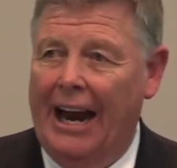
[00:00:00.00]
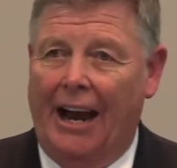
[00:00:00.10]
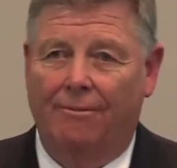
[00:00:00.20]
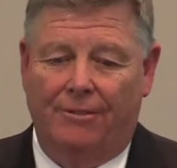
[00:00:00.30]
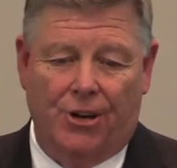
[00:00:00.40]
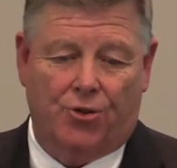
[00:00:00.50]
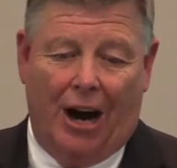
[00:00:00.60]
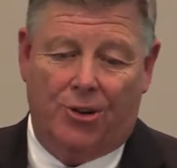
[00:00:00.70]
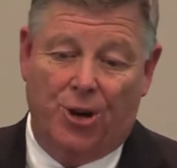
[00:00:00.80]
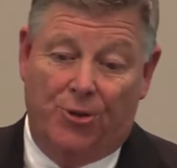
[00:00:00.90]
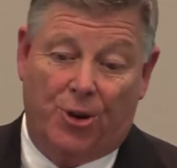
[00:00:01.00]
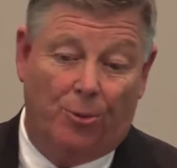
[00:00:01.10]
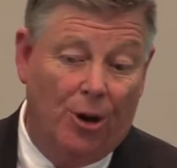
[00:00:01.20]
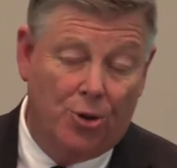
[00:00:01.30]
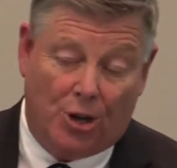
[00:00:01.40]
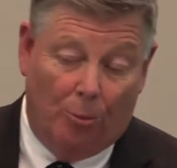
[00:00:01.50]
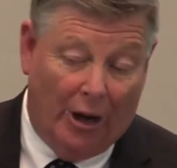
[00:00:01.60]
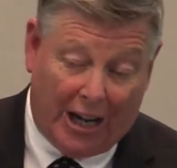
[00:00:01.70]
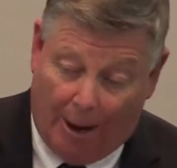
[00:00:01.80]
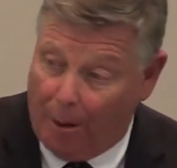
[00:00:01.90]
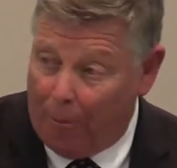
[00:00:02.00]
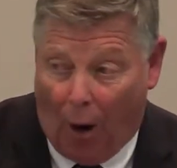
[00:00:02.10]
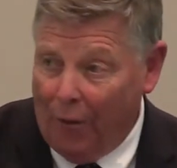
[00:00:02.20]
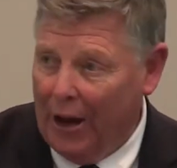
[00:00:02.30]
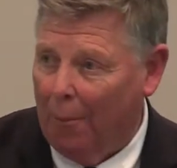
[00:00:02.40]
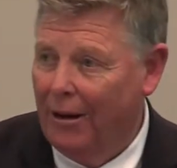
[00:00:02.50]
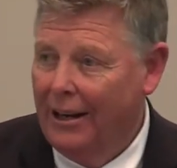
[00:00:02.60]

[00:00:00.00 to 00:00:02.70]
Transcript: and destruction of Jerusalem would come upon them